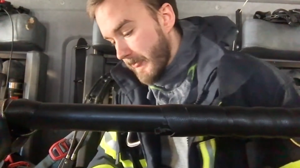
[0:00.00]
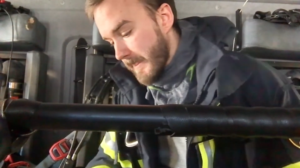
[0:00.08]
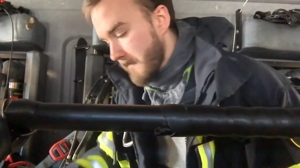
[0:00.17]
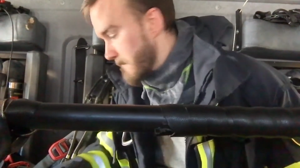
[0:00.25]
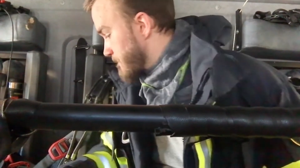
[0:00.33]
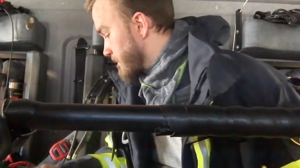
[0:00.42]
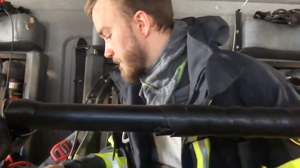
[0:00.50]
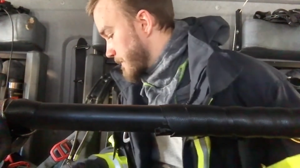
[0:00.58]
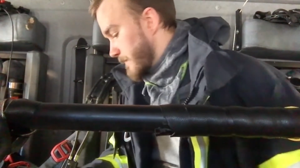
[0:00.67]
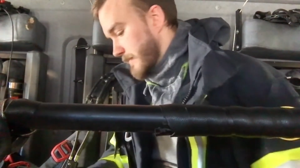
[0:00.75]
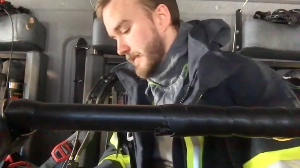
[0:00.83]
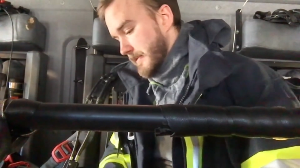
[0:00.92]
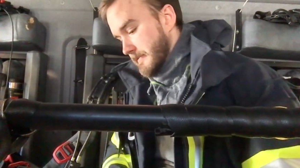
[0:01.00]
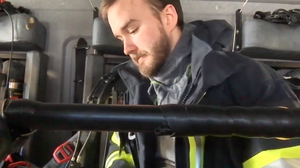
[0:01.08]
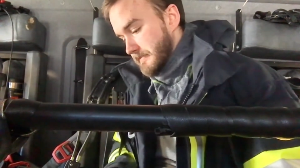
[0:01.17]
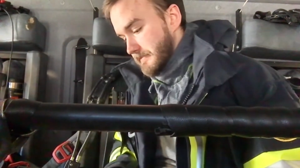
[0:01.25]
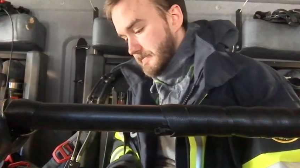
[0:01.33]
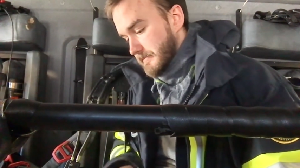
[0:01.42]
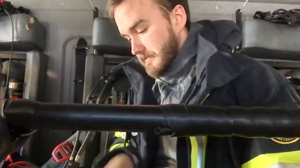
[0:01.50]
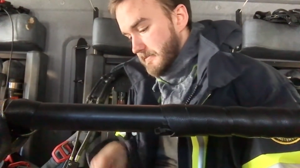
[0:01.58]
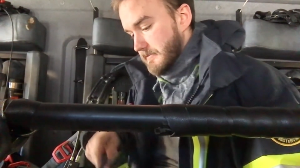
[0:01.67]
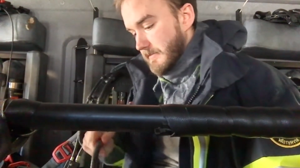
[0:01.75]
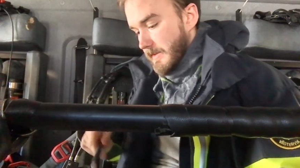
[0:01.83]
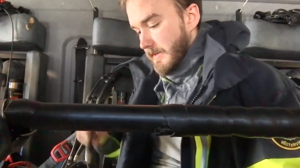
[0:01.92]

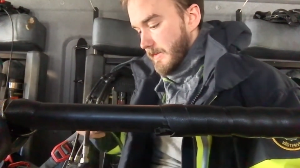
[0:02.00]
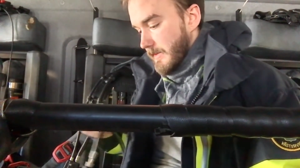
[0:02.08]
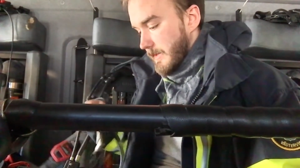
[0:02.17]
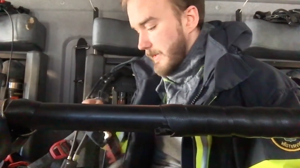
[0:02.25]
(no one is talking)